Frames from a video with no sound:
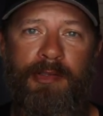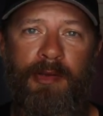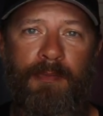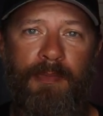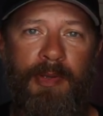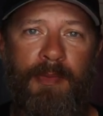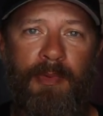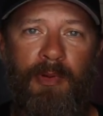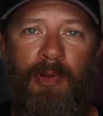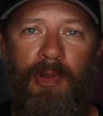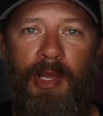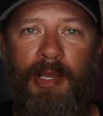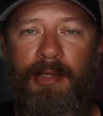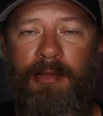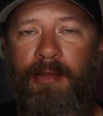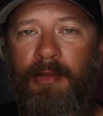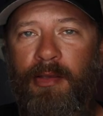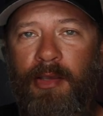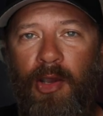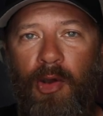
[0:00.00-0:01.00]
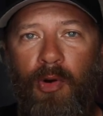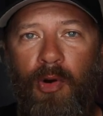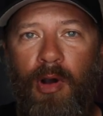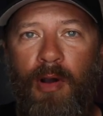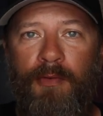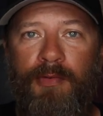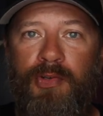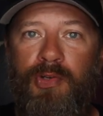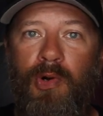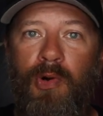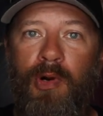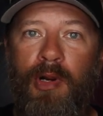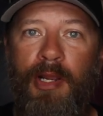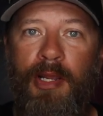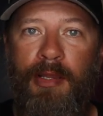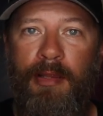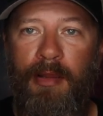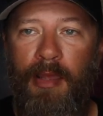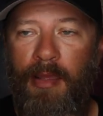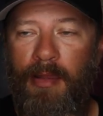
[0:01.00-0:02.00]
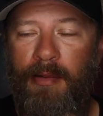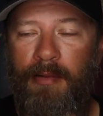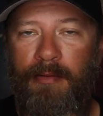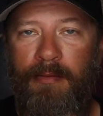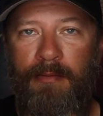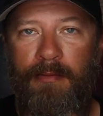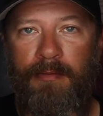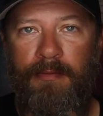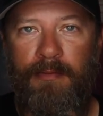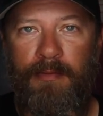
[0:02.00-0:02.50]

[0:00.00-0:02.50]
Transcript: Some people like to go offshore and